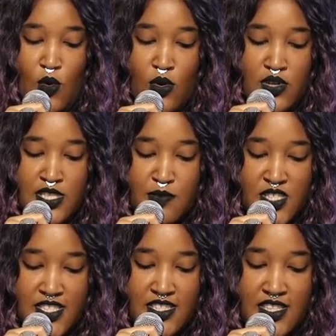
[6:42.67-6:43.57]
or
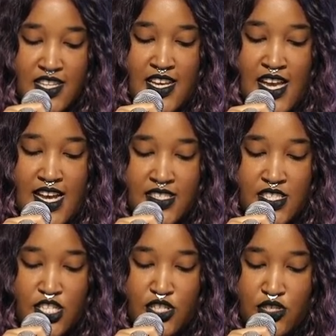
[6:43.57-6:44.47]
explicitly as
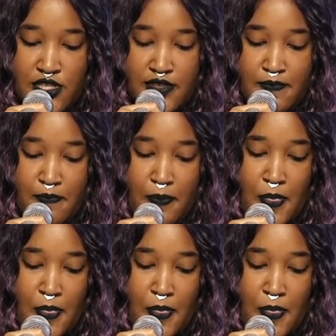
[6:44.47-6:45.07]
they should.